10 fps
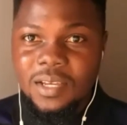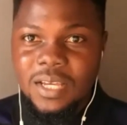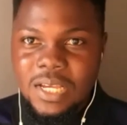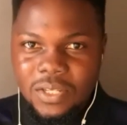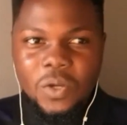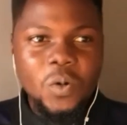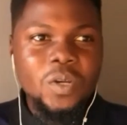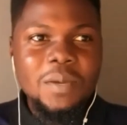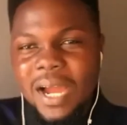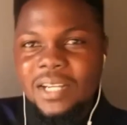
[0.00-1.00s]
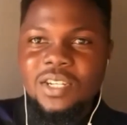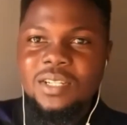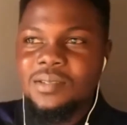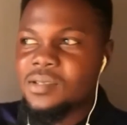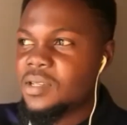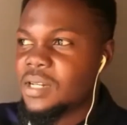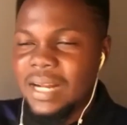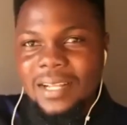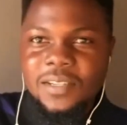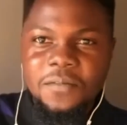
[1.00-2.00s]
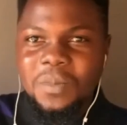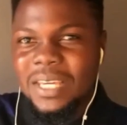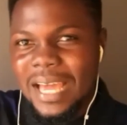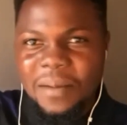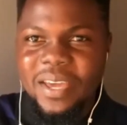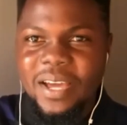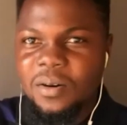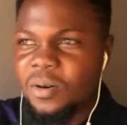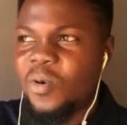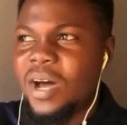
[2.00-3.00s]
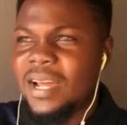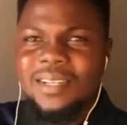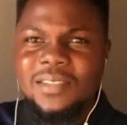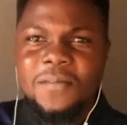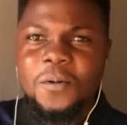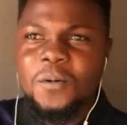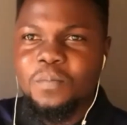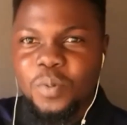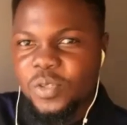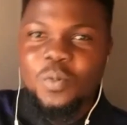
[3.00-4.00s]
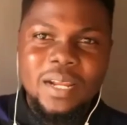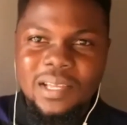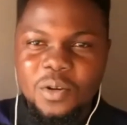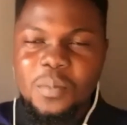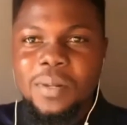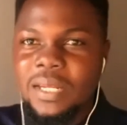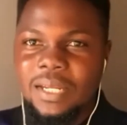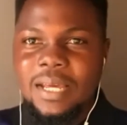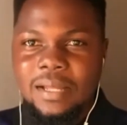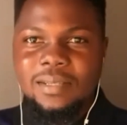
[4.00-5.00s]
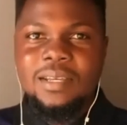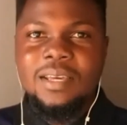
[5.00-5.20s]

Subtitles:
So imagine an artist from the Gambia or an artist from Botswana complaining that